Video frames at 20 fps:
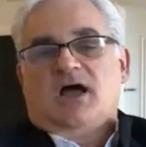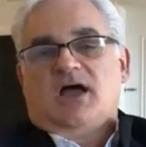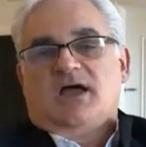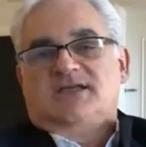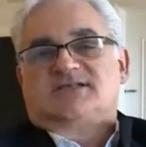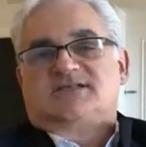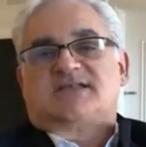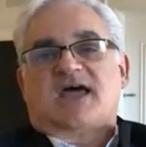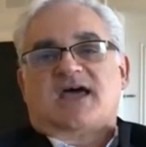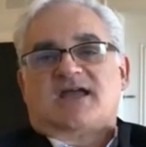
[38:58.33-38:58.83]

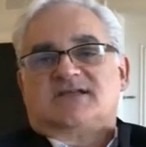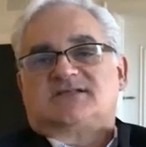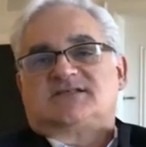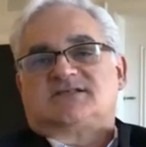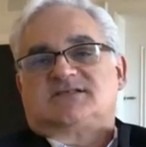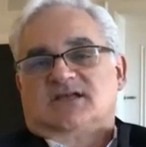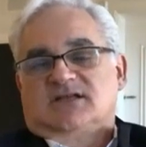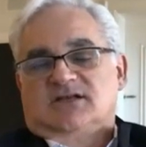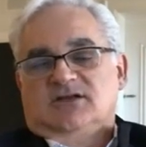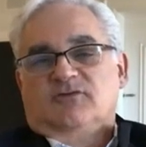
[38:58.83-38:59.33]
Is that a
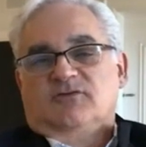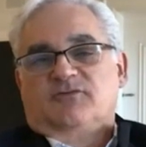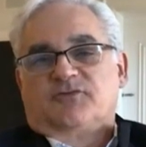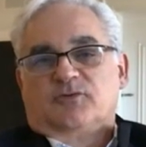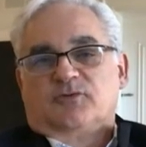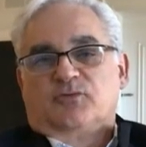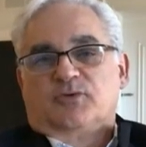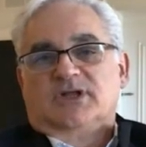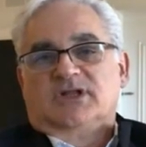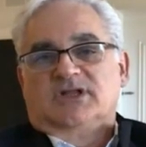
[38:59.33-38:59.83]
signal
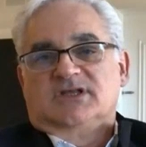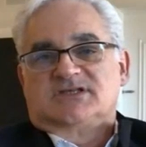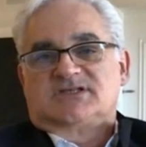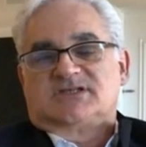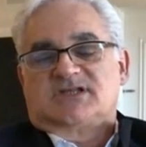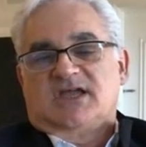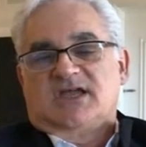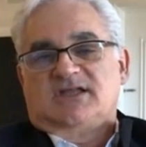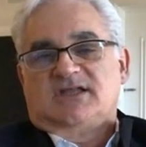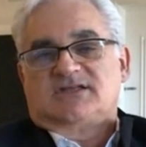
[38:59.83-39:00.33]
for real
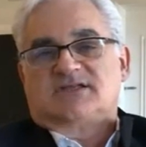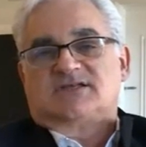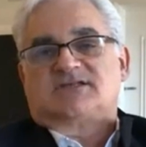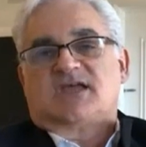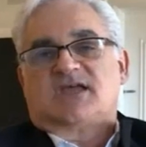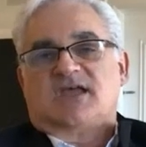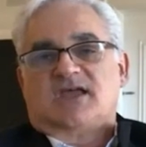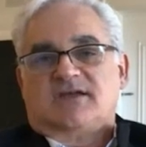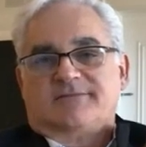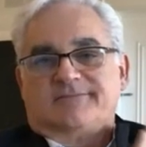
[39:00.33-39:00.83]
estate to
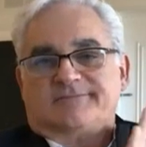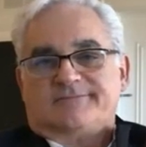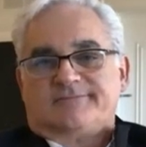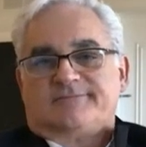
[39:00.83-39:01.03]
say,